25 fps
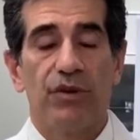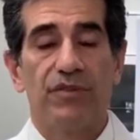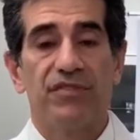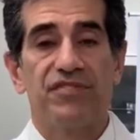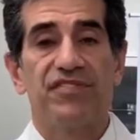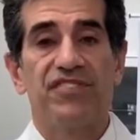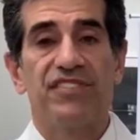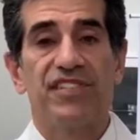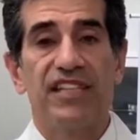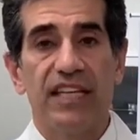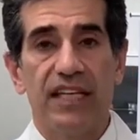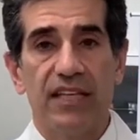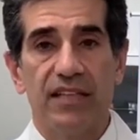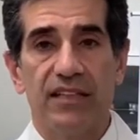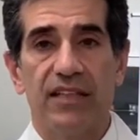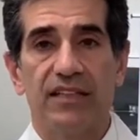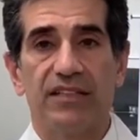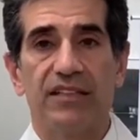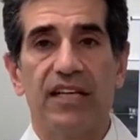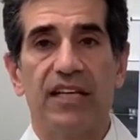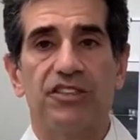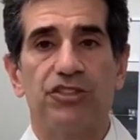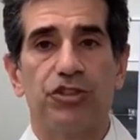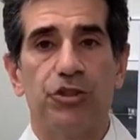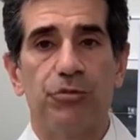seen the
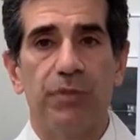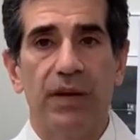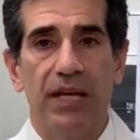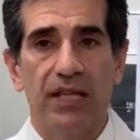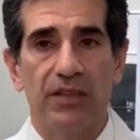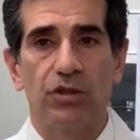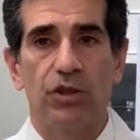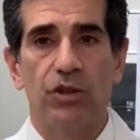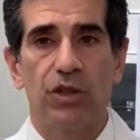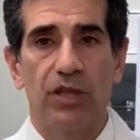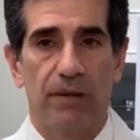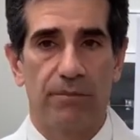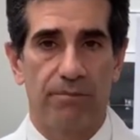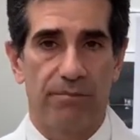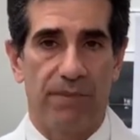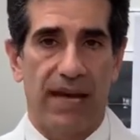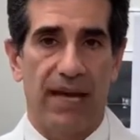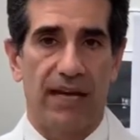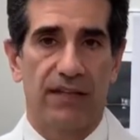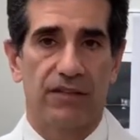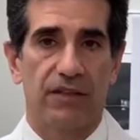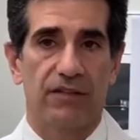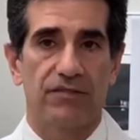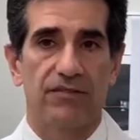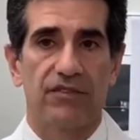detrimental
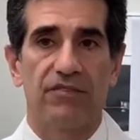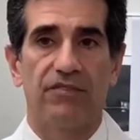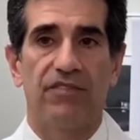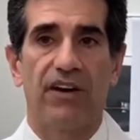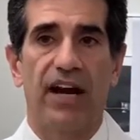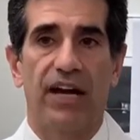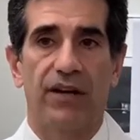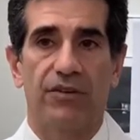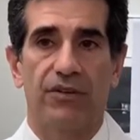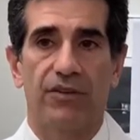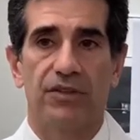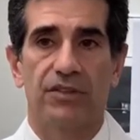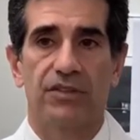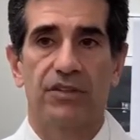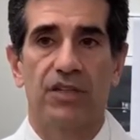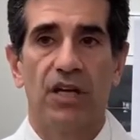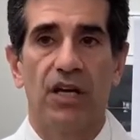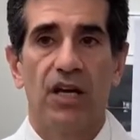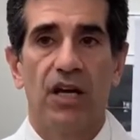impact of the virus